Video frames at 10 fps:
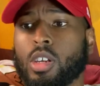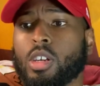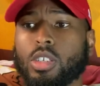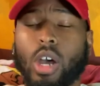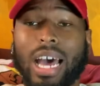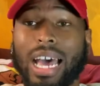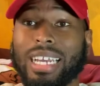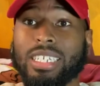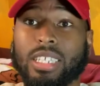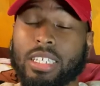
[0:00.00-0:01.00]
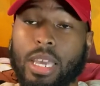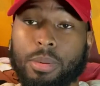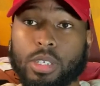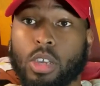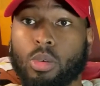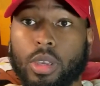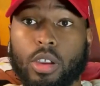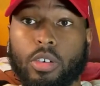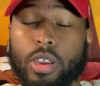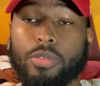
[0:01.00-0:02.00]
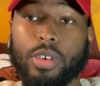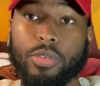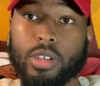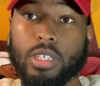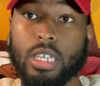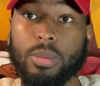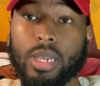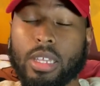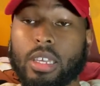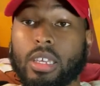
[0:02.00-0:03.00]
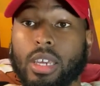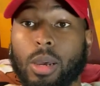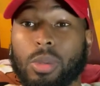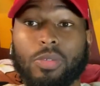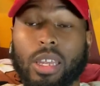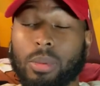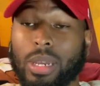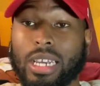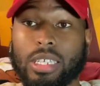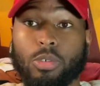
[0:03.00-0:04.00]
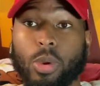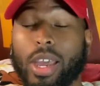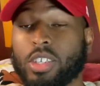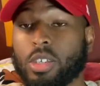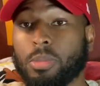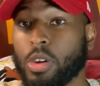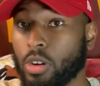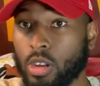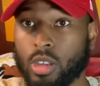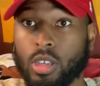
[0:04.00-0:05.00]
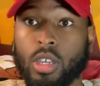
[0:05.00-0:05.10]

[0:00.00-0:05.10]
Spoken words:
So I just think Sam Cassell will be a great fit for the team. I think he can help develop guys like Rui Hachimura,